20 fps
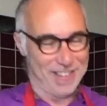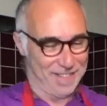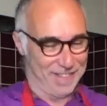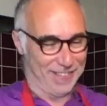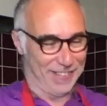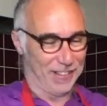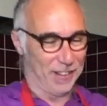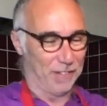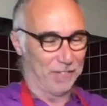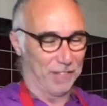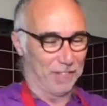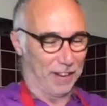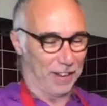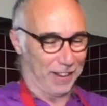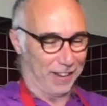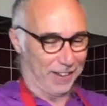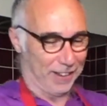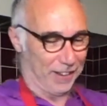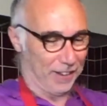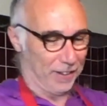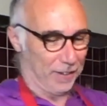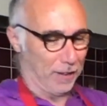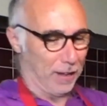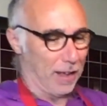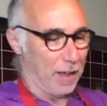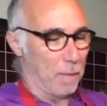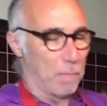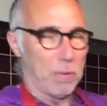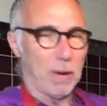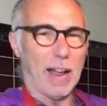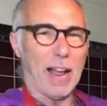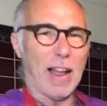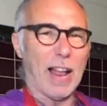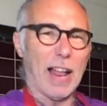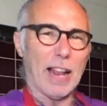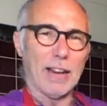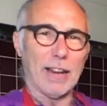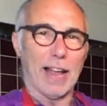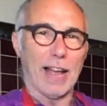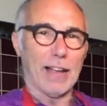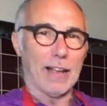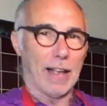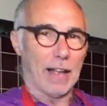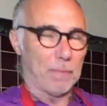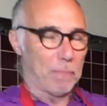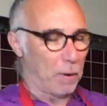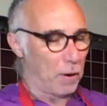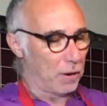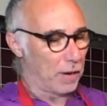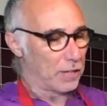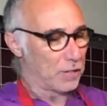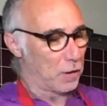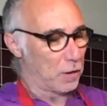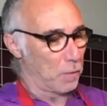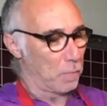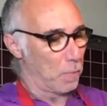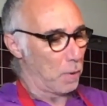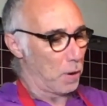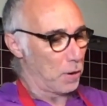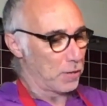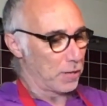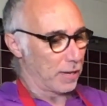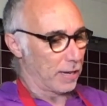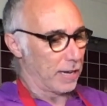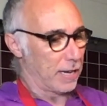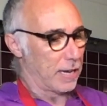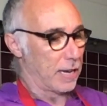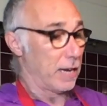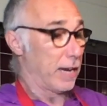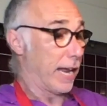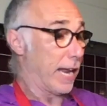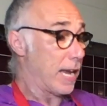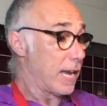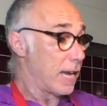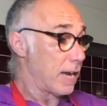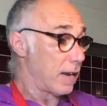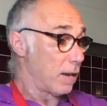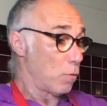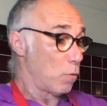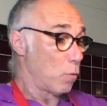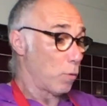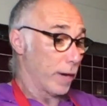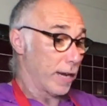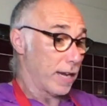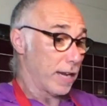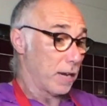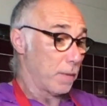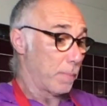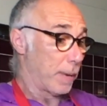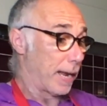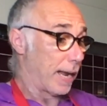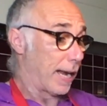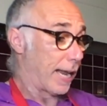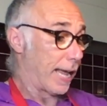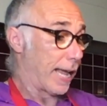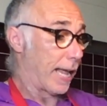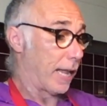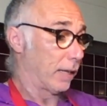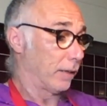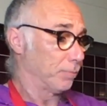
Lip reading: Lovely. I bought it. Indian Pale Ale.